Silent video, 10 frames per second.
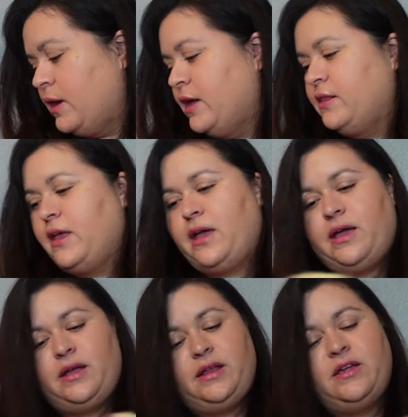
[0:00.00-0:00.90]
And
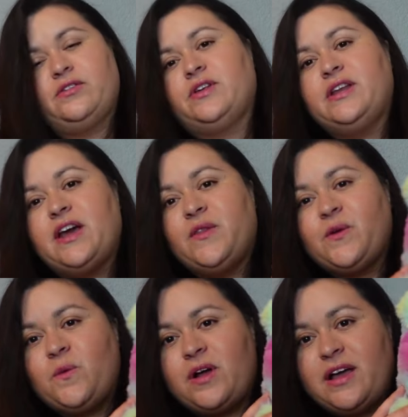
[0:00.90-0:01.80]
then here's
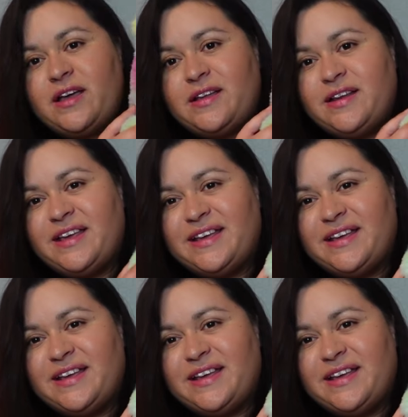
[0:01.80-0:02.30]
another one.